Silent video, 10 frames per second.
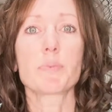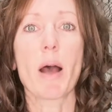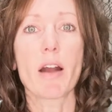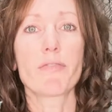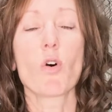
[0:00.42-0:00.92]

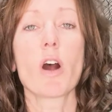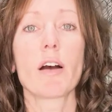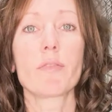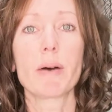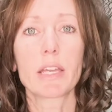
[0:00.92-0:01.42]
part 4
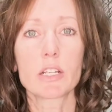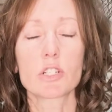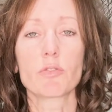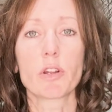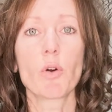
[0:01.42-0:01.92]
of my
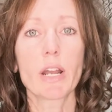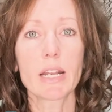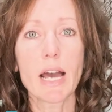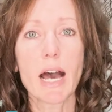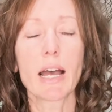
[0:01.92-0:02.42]
kitchen
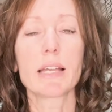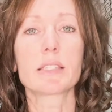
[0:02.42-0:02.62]
reorganize.